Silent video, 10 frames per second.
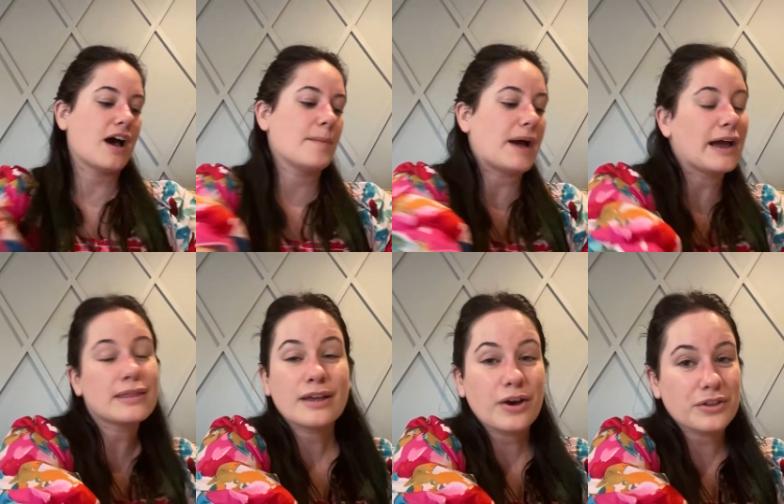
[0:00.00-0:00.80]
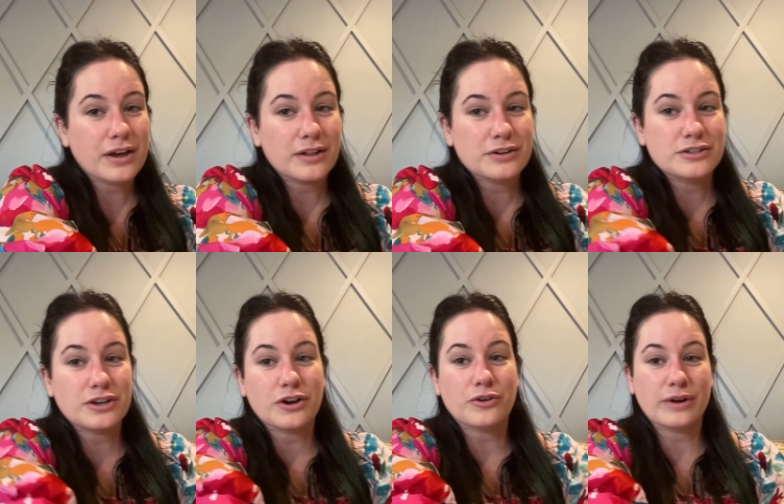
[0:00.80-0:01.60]
Um, I think all the colors
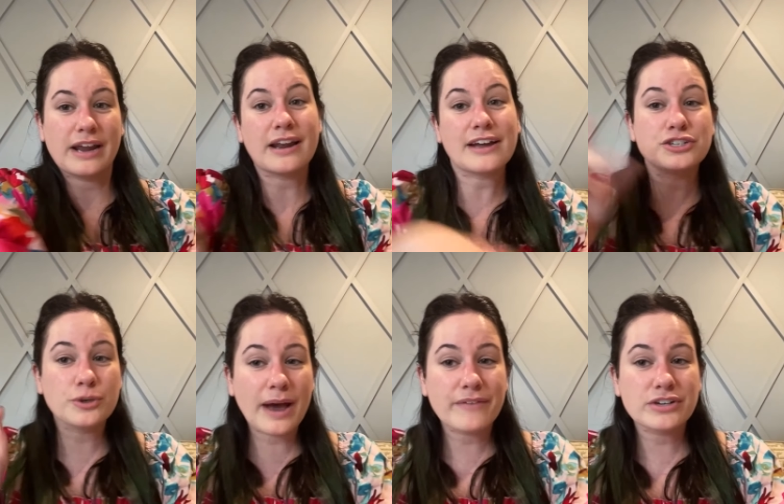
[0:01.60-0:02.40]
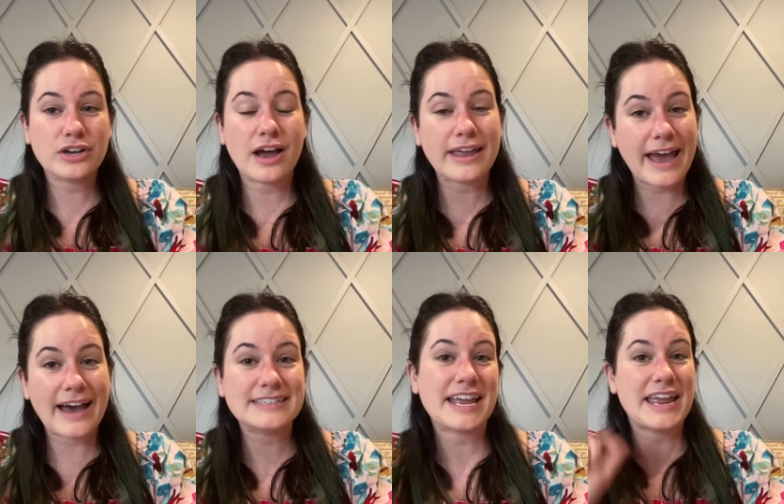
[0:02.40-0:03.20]
are great. I do have a, a
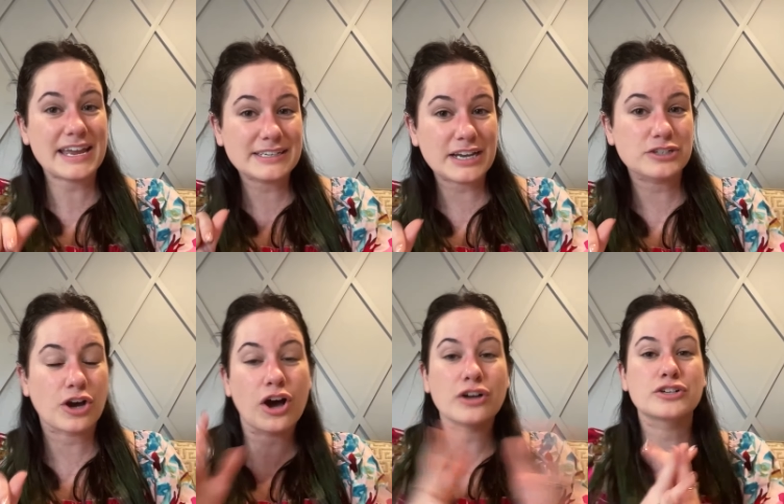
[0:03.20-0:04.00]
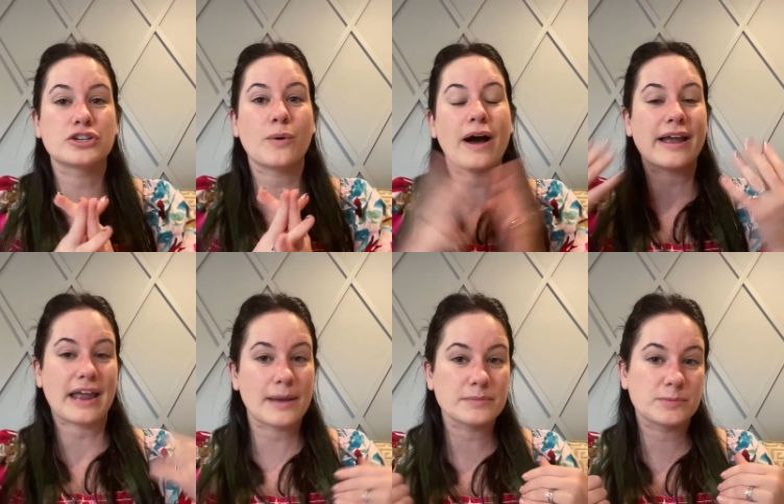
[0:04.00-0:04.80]
cat and a dog, so I
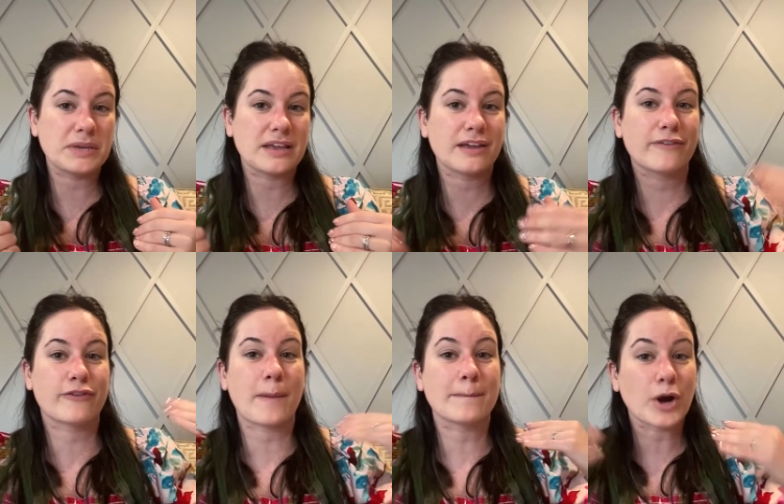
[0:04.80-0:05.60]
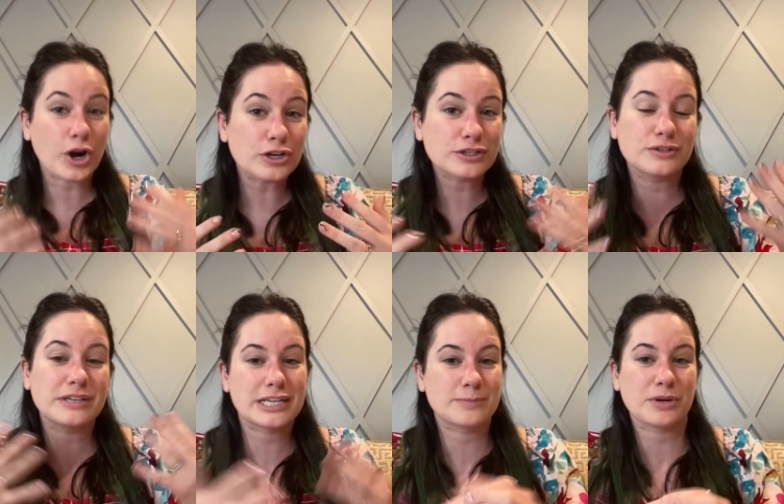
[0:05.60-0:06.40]
am speaking from personal
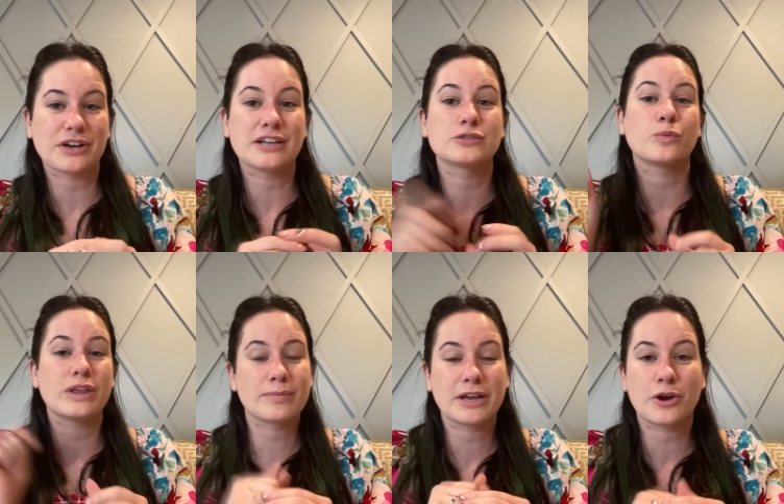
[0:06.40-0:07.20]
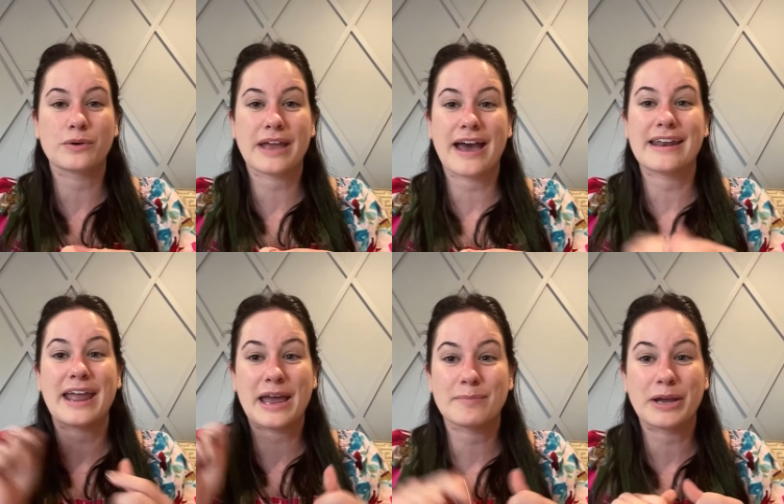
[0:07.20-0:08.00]
experience with my own cat
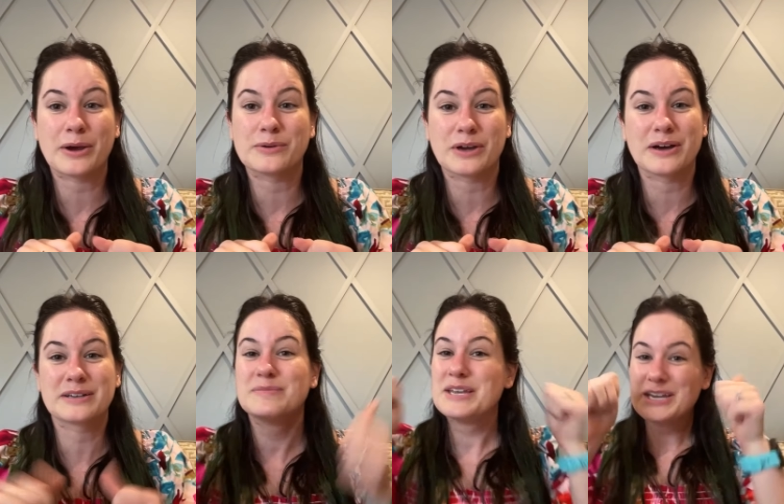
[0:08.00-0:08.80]
and my own dog.